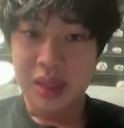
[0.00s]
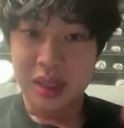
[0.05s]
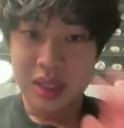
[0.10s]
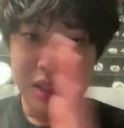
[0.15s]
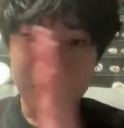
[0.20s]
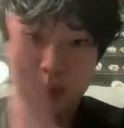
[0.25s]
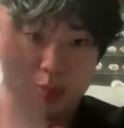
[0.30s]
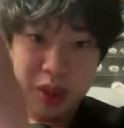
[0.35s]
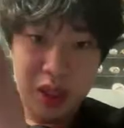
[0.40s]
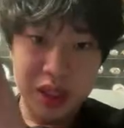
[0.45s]

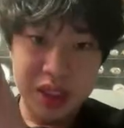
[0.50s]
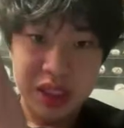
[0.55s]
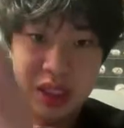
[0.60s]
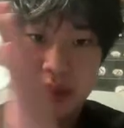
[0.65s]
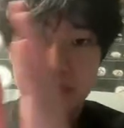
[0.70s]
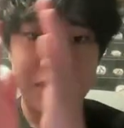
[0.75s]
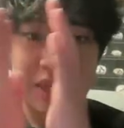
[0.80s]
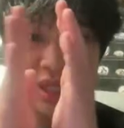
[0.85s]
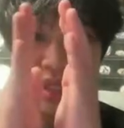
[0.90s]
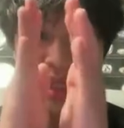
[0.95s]
This
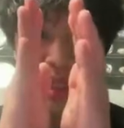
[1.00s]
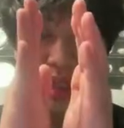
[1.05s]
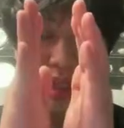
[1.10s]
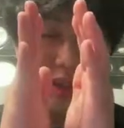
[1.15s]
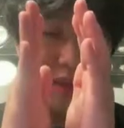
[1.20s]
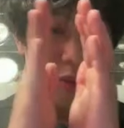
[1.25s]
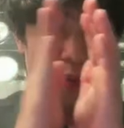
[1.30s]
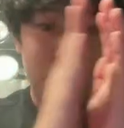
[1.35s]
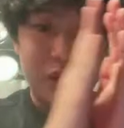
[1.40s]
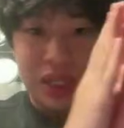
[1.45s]
blockchain makes
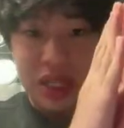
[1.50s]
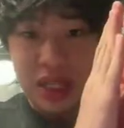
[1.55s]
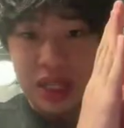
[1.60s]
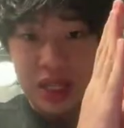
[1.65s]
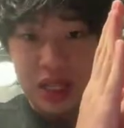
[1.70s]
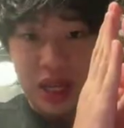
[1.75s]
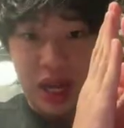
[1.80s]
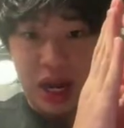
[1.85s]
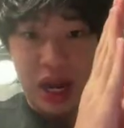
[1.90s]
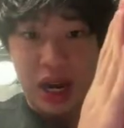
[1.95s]
it
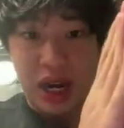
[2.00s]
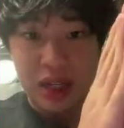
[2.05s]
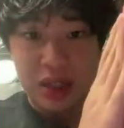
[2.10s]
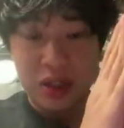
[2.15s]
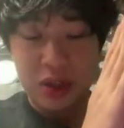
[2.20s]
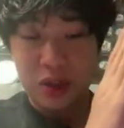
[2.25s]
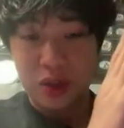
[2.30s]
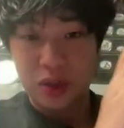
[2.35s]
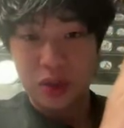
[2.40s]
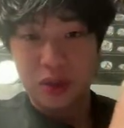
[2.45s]
really
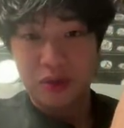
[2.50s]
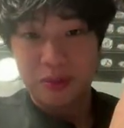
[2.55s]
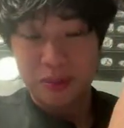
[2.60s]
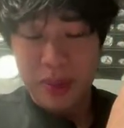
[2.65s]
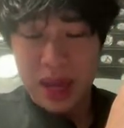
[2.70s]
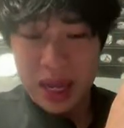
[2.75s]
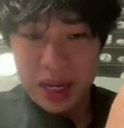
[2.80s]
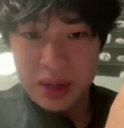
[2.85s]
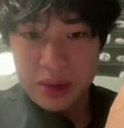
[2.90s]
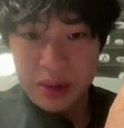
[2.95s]
hard to do it
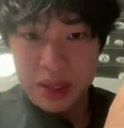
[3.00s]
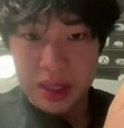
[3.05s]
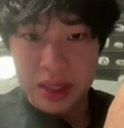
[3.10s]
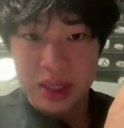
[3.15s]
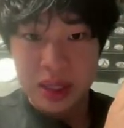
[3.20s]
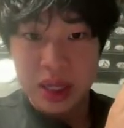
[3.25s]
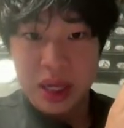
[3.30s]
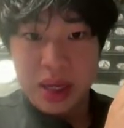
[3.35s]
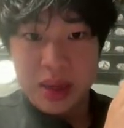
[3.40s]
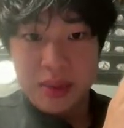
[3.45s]
manually